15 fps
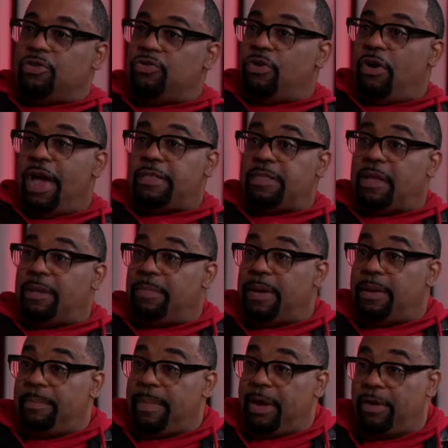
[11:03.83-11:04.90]
Because you know, had there
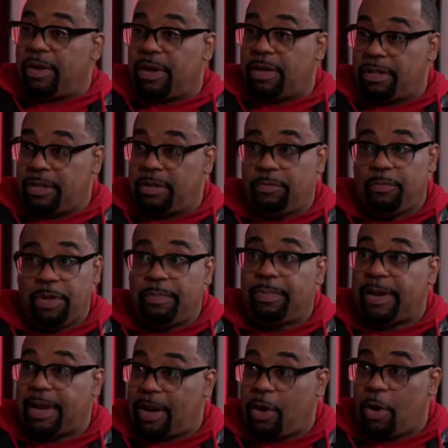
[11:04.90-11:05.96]
been America, we'd have
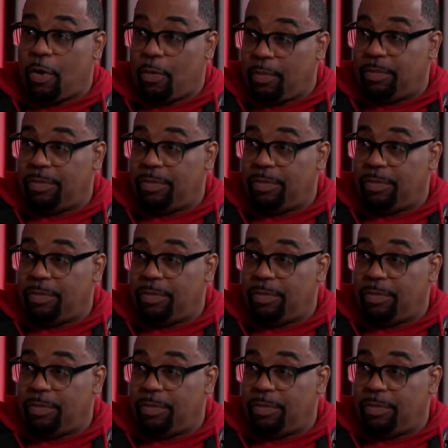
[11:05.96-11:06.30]
been at home.